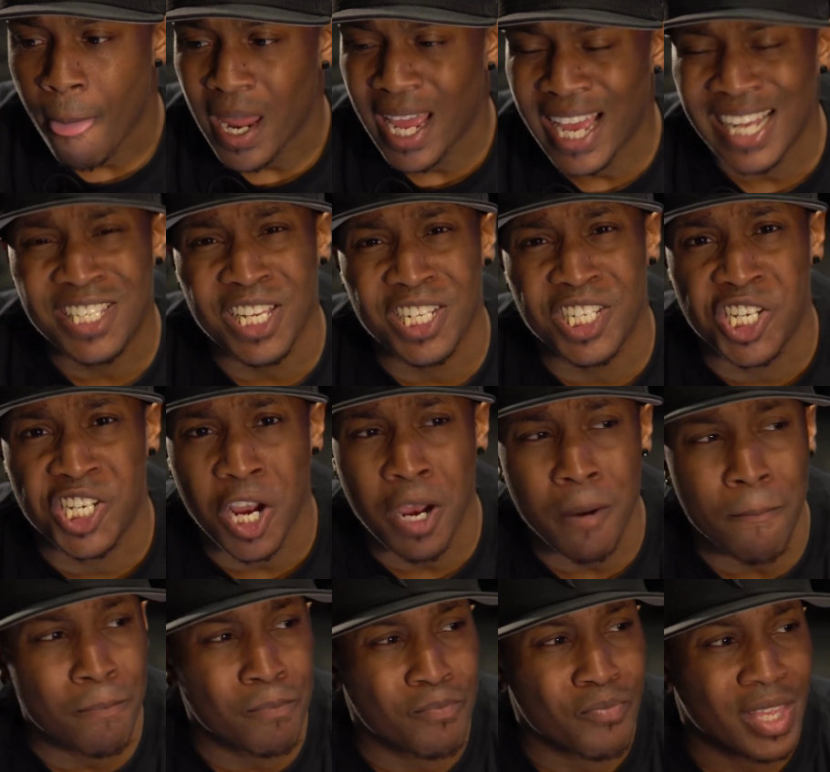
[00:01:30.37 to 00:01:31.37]
And to
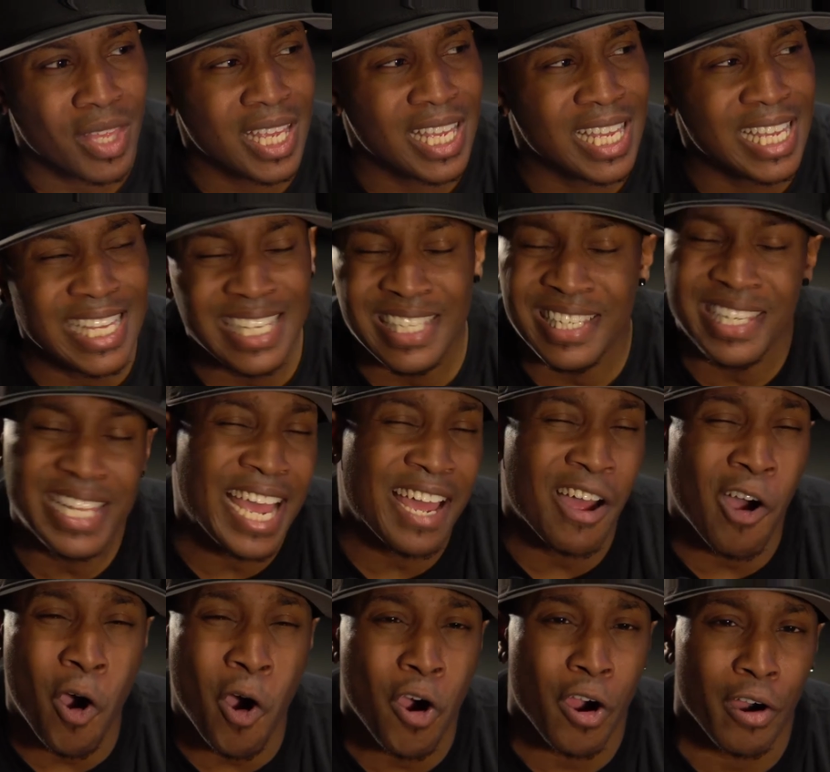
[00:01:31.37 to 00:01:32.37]
jump isn't that
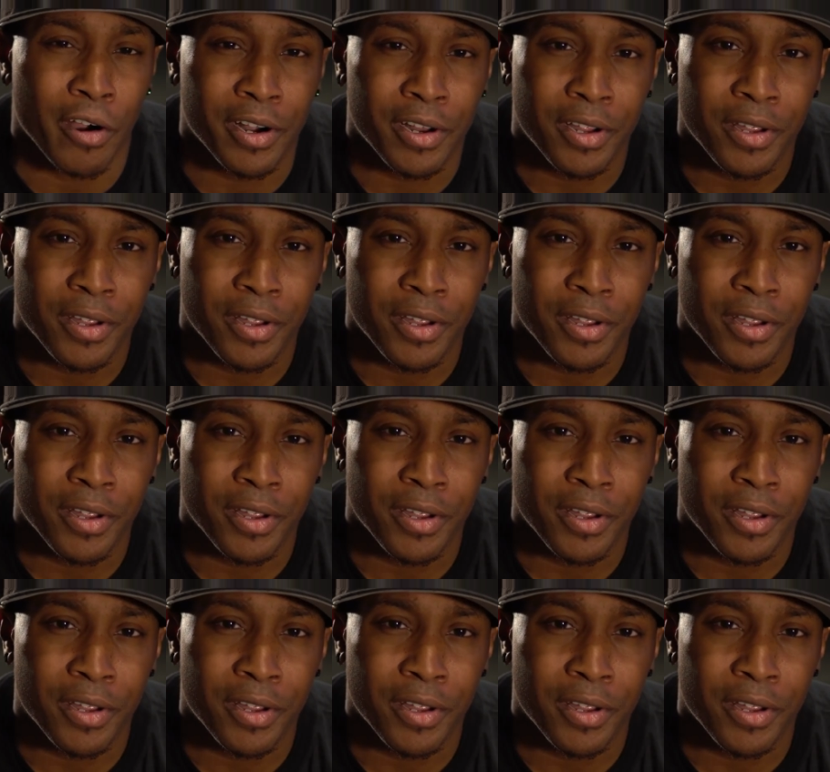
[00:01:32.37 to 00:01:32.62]
hard.